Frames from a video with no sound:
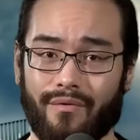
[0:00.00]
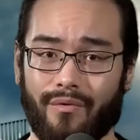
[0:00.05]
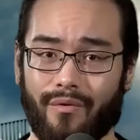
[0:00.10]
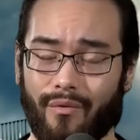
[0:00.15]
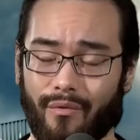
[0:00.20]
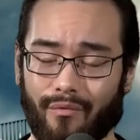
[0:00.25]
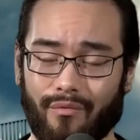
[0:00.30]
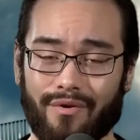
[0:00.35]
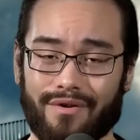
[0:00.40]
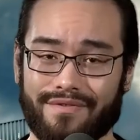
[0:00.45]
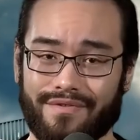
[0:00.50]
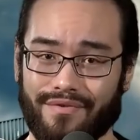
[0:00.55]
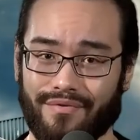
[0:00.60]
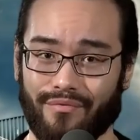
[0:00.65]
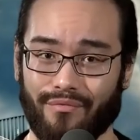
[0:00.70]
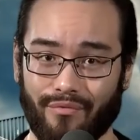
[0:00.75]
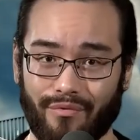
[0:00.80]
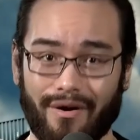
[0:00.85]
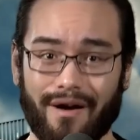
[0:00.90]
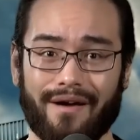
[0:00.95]
What's
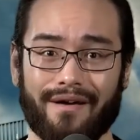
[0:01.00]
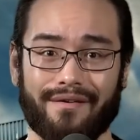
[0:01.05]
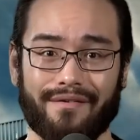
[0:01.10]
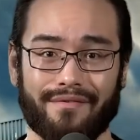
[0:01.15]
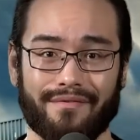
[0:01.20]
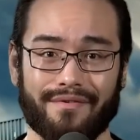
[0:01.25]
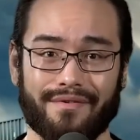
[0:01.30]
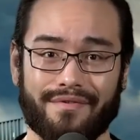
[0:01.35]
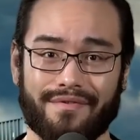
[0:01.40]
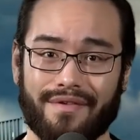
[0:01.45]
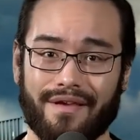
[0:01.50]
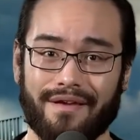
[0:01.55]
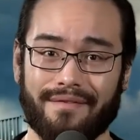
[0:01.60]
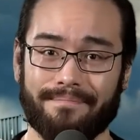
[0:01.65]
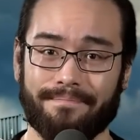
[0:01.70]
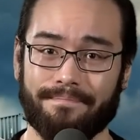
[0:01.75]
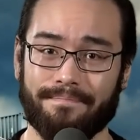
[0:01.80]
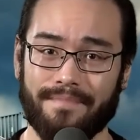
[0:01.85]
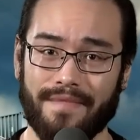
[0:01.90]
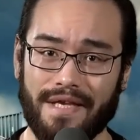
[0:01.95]
wild is
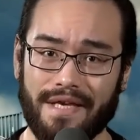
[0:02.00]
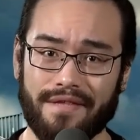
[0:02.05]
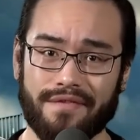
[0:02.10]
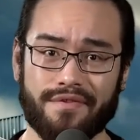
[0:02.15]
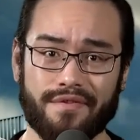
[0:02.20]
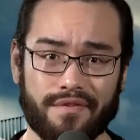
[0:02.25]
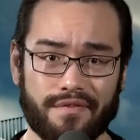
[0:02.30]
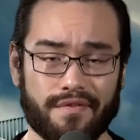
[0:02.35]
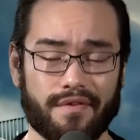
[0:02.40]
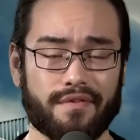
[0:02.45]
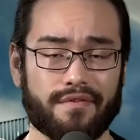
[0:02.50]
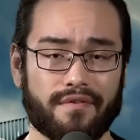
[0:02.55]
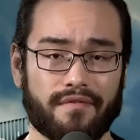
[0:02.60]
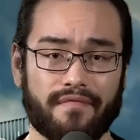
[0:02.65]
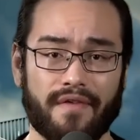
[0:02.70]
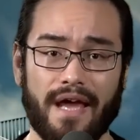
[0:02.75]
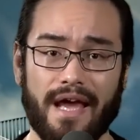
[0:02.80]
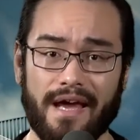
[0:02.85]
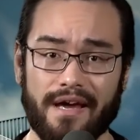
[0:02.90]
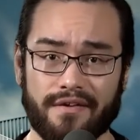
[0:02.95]
that instances
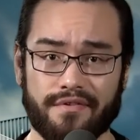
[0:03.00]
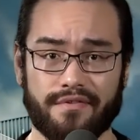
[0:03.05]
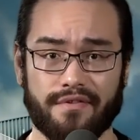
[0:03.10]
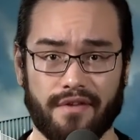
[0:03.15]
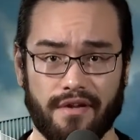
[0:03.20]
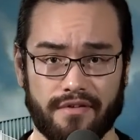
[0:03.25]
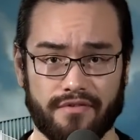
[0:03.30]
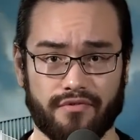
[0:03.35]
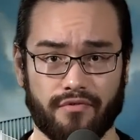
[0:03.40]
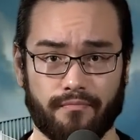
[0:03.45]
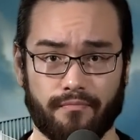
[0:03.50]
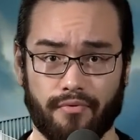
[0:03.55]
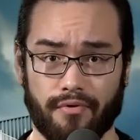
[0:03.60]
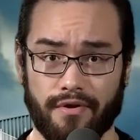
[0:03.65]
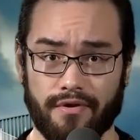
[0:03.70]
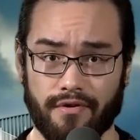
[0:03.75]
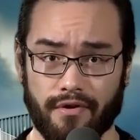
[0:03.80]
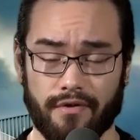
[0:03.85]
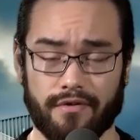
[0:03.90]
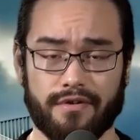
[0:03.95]
of accidental
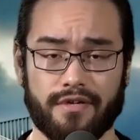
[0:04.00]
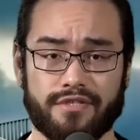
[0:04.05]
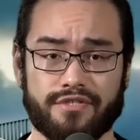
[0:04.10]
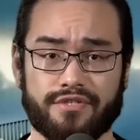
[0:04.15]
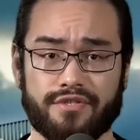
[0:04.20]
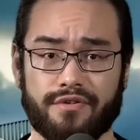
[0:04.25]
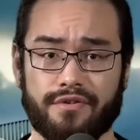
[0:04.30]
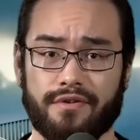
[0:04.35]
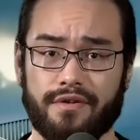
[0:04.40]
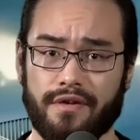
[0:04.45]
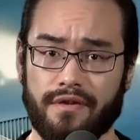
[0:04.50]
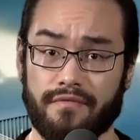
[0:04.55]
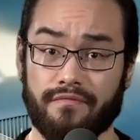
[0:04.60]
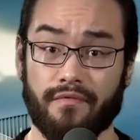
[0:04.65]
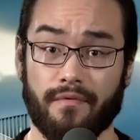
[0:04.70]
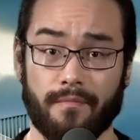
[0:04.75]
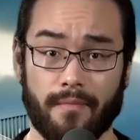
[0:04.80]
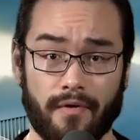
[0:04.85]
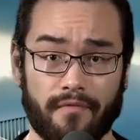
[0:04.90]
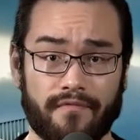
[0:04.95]
precognition in
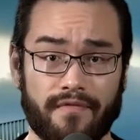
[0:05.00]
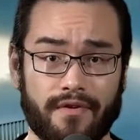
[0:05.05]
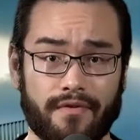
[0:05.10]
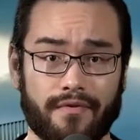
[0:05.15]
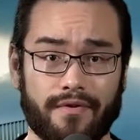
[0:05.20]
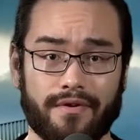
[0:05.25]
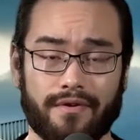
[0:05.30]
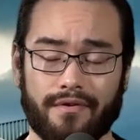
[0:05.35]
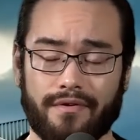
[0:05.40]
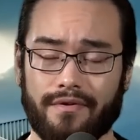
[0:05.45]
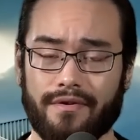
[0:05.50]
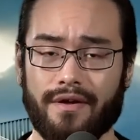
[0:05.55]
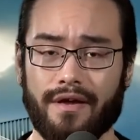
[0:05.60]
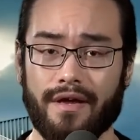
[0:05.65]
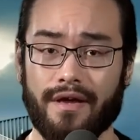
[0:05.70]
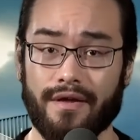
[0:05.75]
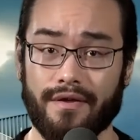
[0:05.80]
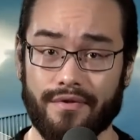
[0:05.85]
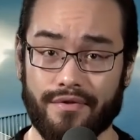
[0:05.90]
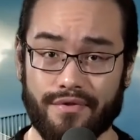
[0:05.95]
remote viewing are
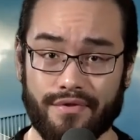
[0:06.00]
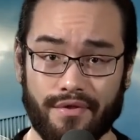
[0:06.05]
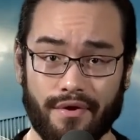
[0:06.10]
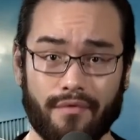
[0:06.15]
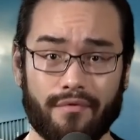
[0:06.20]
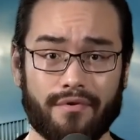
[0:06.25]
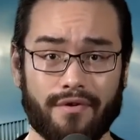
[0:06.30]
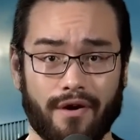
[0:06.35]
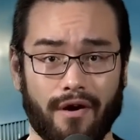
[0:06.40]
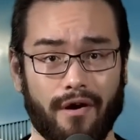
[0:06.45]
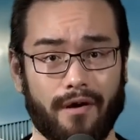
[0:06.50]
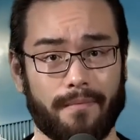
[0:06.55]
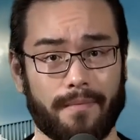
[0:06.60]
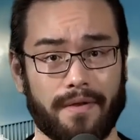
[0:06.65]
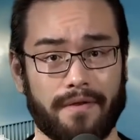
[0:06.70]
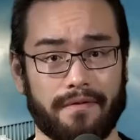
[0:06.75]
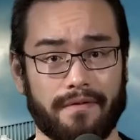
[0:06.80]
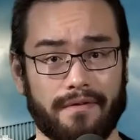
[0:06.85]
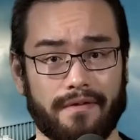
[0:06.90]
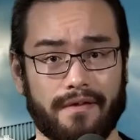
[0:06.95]
so
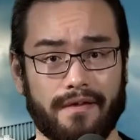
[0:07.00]
common